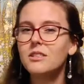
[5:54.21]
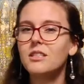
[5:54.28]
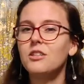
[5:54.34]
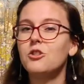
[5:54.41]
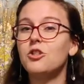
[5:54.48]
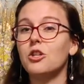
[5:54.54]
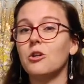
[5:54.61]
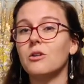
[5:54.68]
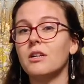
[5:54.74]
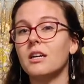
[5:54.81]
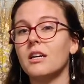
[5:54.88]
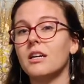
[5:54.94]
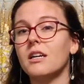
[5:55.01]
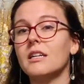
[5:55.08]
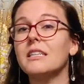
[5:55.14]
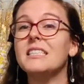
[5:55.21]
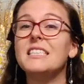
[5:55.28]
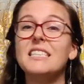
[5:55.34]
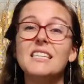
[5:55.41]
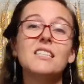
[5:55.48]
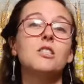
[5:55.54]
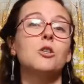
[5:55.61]
did Jonah
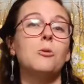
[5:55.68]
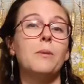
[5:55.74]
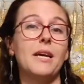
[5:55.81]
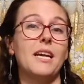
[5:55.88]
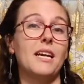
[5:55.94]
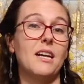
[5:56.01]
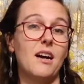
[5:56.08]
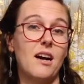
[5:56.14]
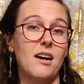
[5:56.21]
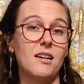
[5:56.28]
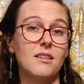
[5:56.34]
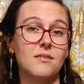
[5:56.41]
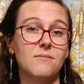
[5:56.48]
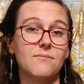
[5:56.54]
disobey God?